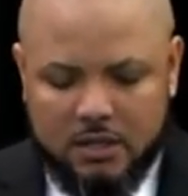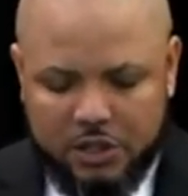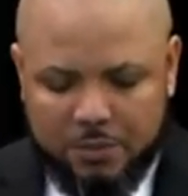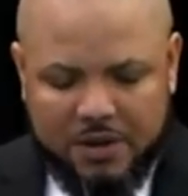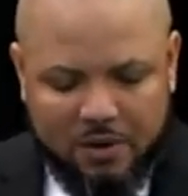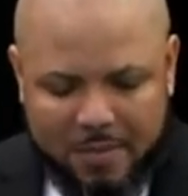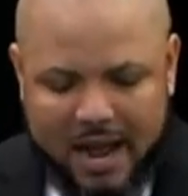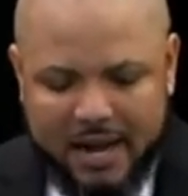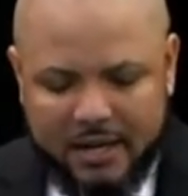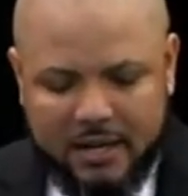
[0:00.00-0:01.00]
to be
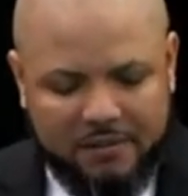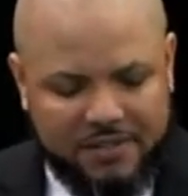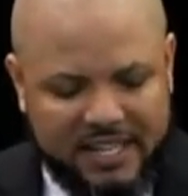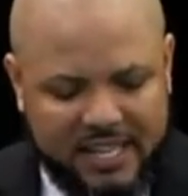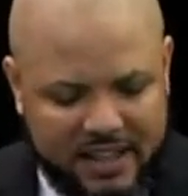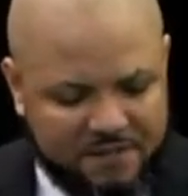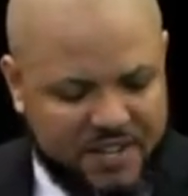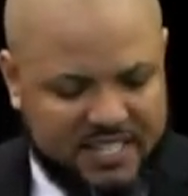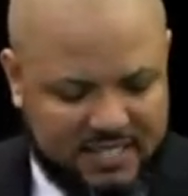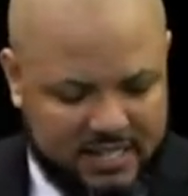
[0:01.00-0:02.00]
reminded of the
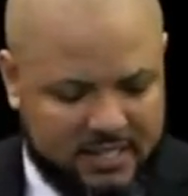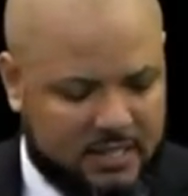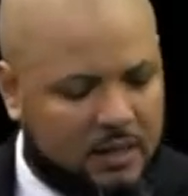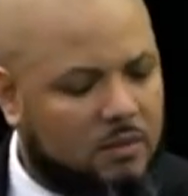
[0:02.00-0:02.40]
emphasis